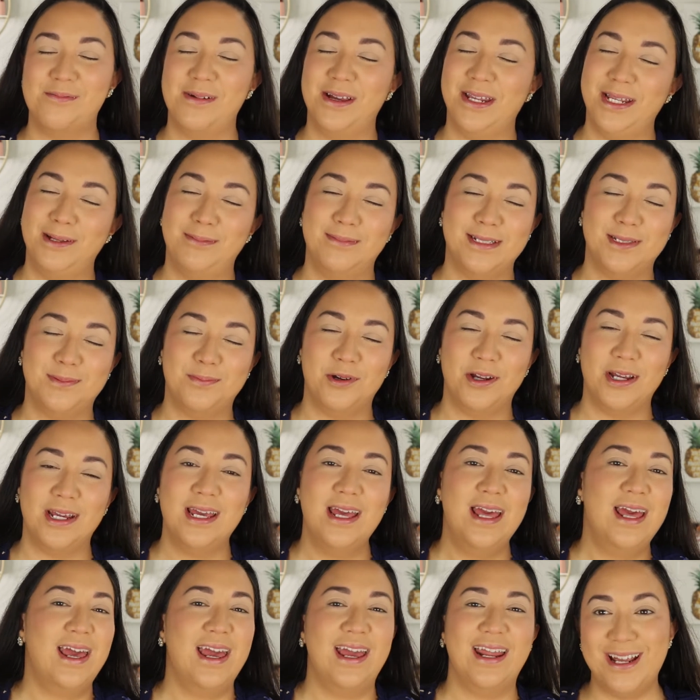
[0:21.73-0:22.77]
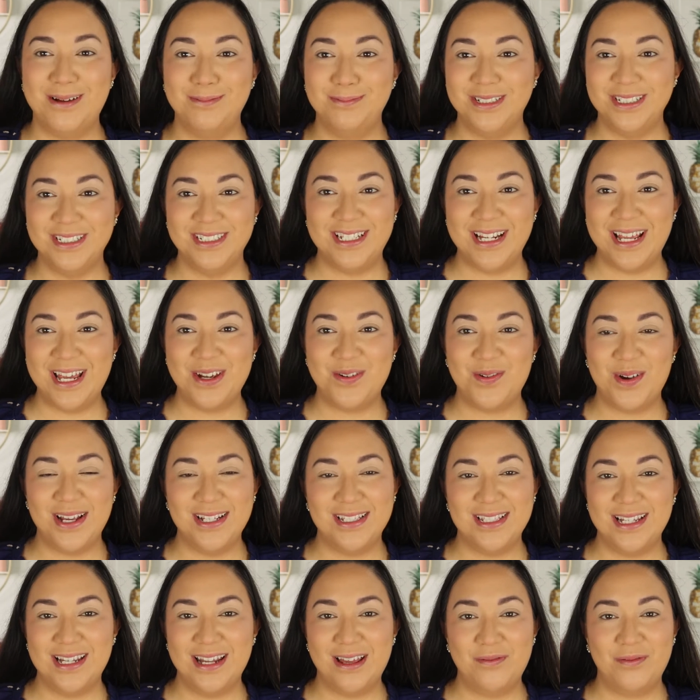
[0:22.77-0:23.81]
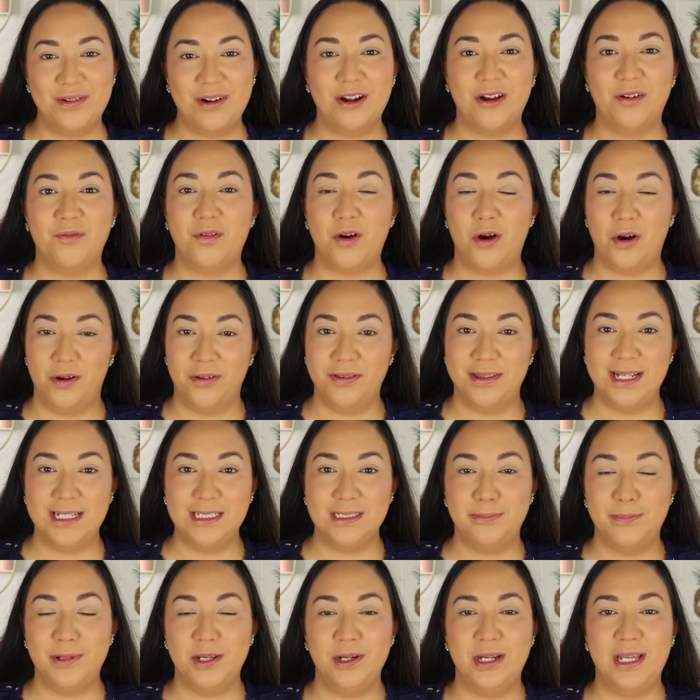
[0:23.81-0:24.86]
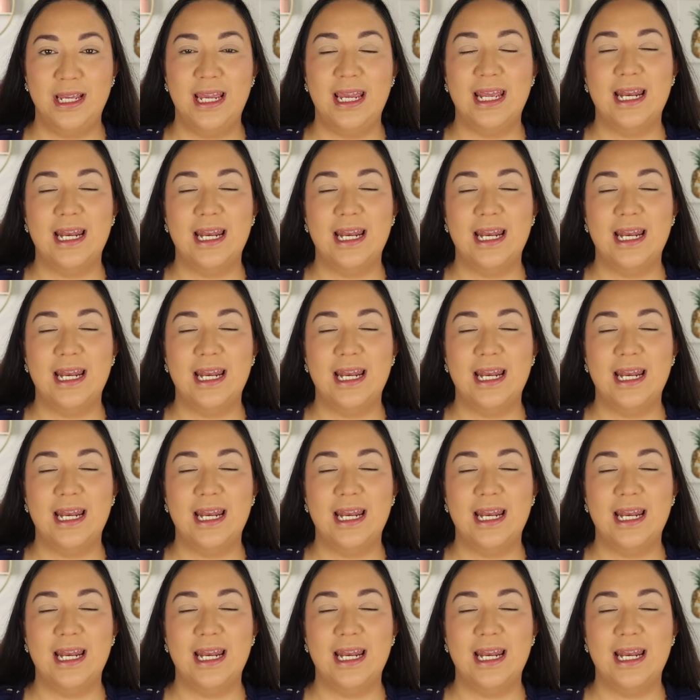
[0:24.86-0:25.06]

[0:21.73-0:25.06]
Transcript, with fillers: My name is Bri, and I'm just a crazy lover of all things beauty,